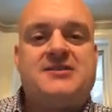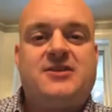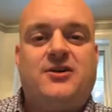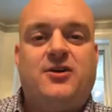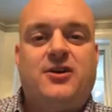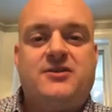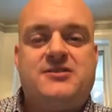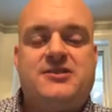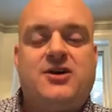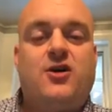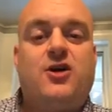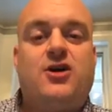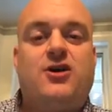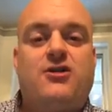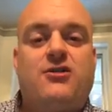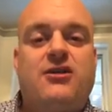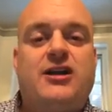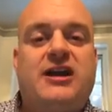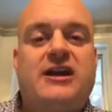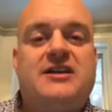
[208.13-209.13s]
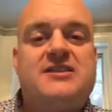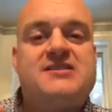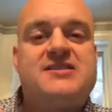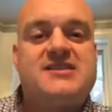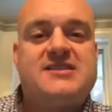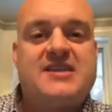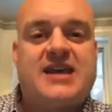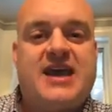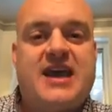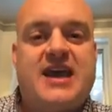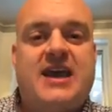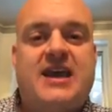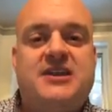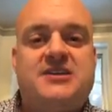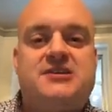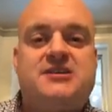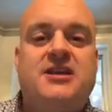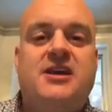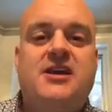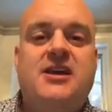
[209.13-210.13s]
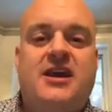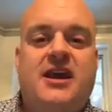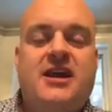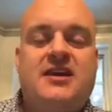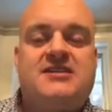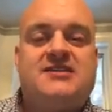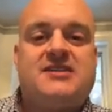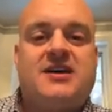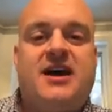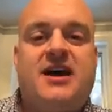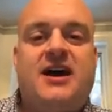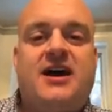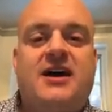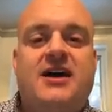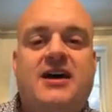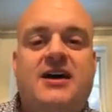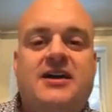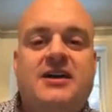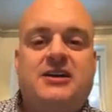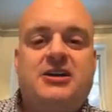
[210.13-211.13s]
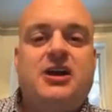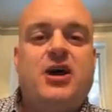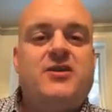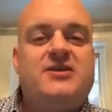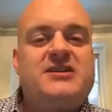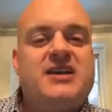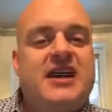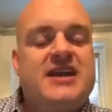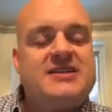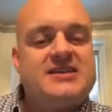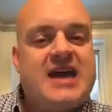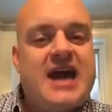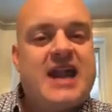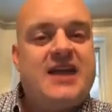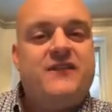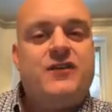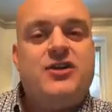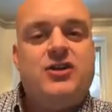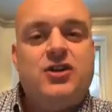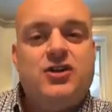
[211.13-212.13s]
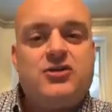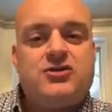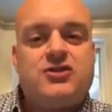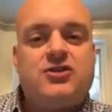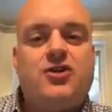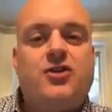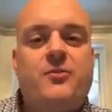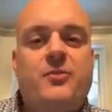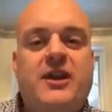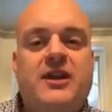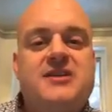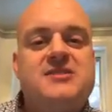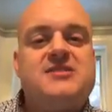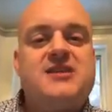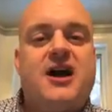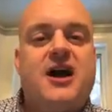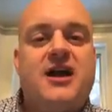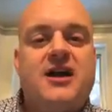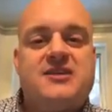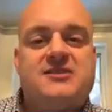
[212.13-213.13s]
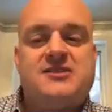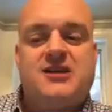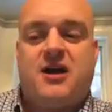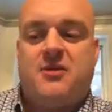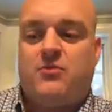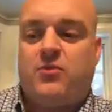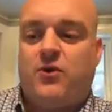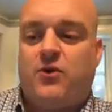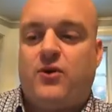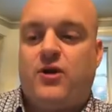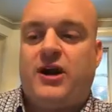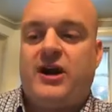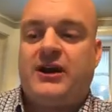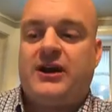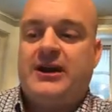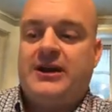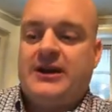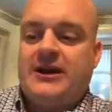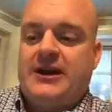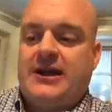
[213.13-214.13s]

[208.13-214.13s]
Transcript: So green, sage, it's kind of a neutral, but it's not boring.